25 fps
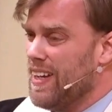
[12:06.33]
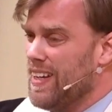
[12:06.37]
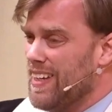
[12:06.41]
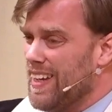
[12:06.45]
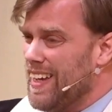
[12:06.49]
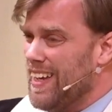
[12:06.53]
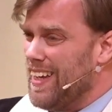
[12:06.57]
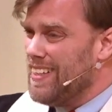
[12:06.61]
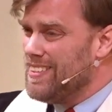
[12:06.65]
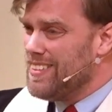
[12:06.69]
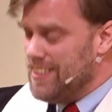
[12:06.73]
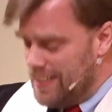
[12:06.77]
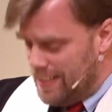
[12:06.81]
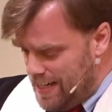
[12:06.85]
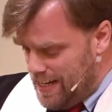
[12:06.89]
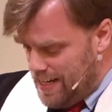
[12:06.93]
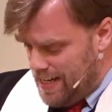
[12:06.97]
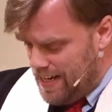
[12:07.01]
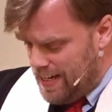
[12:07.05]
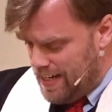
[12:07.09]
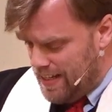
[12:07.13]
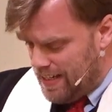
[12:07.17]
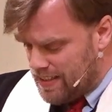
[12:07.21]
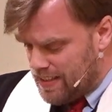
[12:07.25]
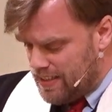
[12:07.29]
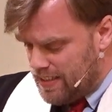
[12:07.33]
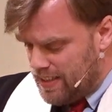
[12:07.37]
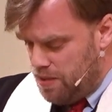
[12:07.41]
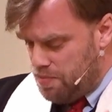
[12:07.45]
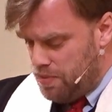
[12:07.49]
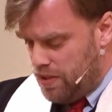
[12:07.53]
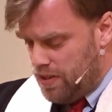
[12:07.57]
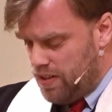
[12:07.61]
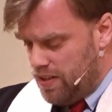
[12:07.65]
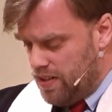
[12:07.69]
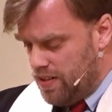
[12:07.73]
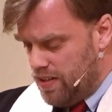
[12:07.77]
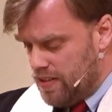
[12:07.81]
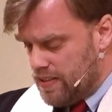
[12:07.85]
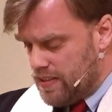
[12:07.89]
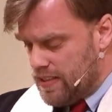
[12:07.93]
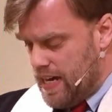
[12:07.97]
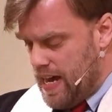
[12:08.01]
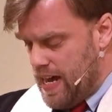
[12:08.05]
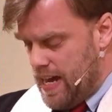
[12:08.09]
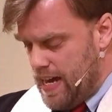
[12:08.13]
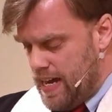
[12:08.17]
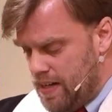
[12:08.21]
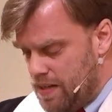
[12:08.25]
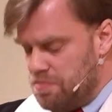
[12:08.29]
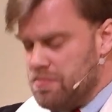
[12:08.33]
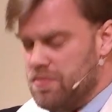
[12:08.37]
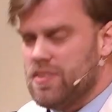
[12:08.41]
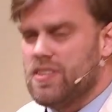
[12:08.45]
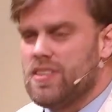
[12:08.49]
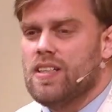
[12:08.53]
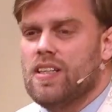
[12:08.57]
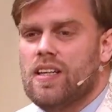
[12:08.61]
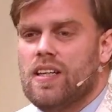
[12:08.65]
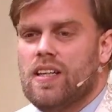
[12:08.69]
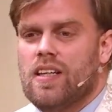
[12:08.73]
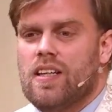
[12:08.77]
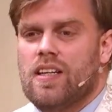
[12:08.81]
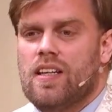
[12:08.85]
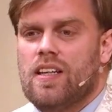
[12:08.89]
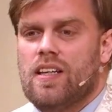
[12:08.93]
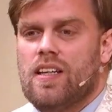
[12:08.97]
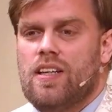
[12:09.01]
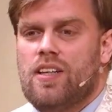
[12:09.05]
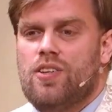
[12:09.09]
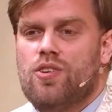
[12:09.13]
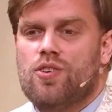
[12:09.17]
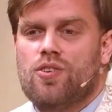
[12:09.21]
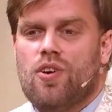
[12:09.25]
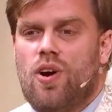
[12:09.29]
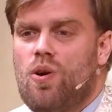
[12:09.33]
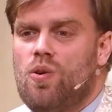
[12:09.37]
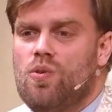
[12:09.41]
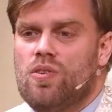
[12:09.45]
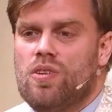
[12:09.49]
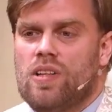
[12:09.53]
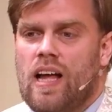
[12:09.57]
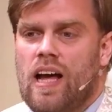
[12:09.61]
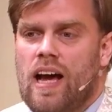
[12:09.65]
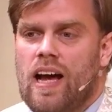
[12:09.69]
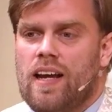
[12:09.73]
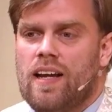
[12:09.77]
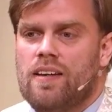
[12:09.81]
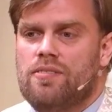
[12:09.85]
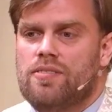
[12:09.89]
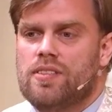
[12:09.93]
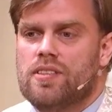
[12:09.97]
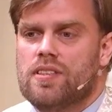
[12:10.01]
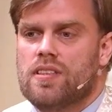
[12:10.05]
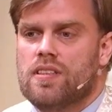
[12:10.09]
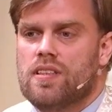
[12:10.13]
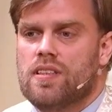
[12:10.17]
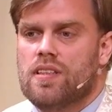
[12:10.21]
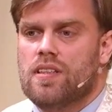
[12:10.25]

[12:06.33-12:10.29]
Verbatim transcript: can see similar times in your own lives.